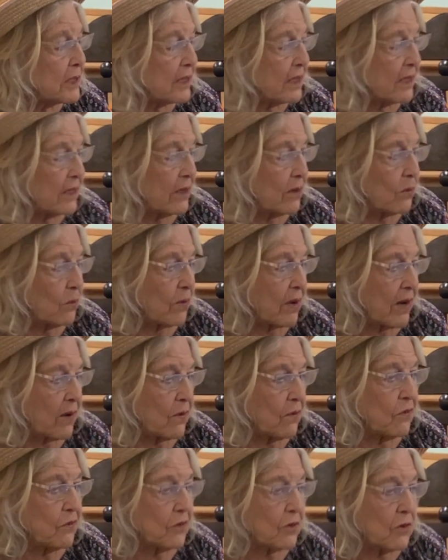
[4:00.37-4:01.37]
sitting
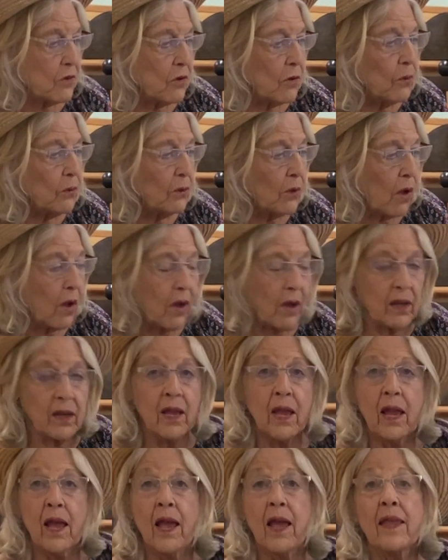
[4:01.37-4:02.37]
around for too
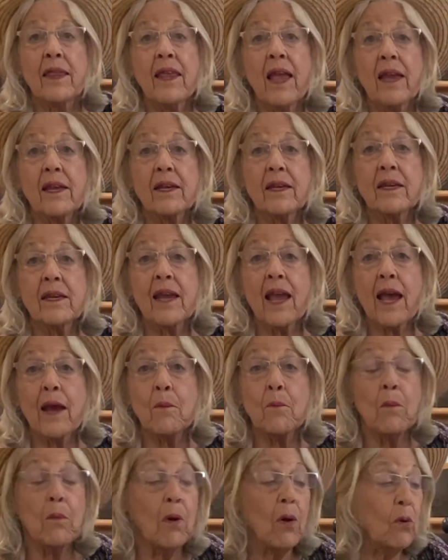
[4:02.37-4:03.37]
long, they can
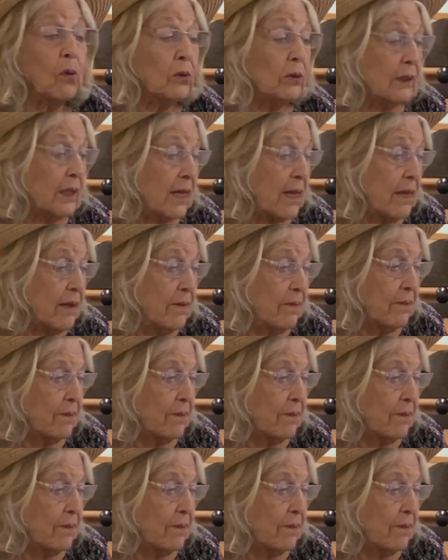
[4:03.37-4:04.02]
get moldy.